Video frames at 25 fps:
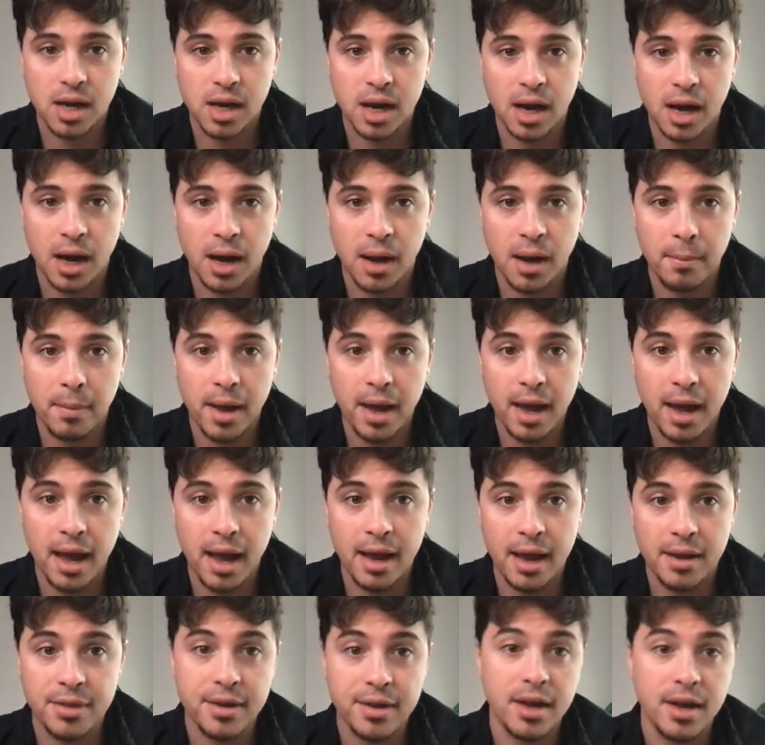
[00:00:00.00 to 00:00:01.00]
um,
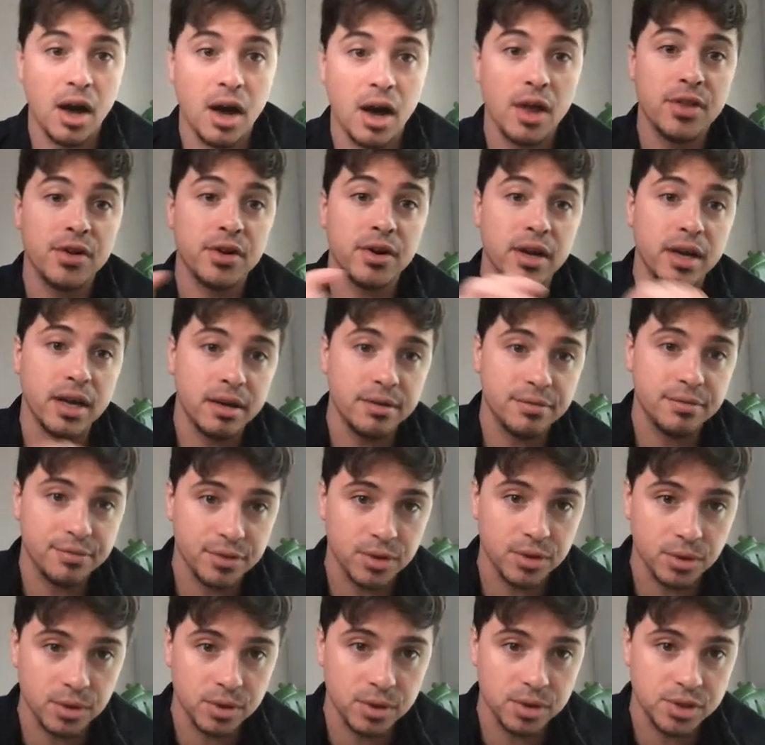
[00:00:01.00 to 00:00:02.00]
and the other
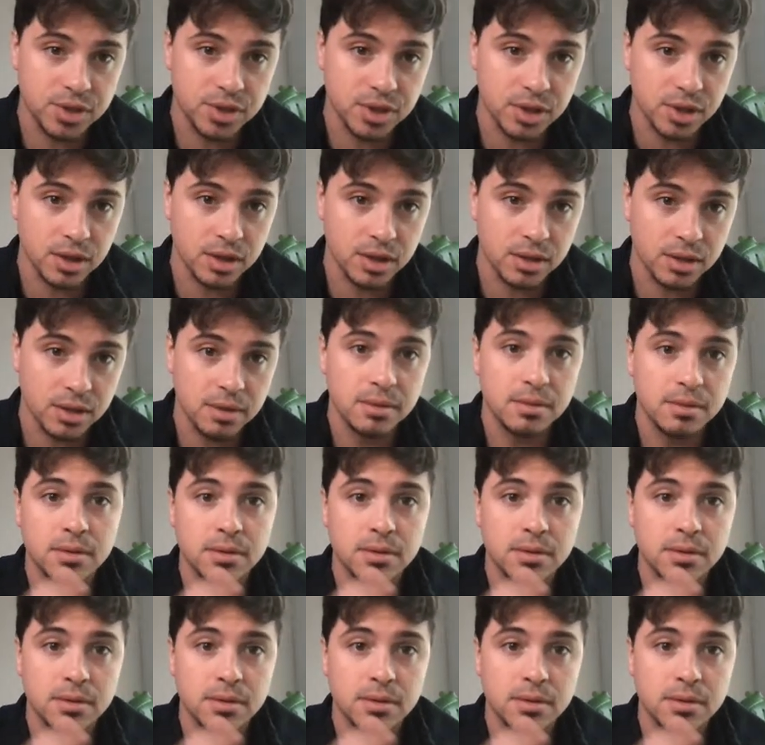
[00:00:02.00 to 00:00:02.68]
influencer,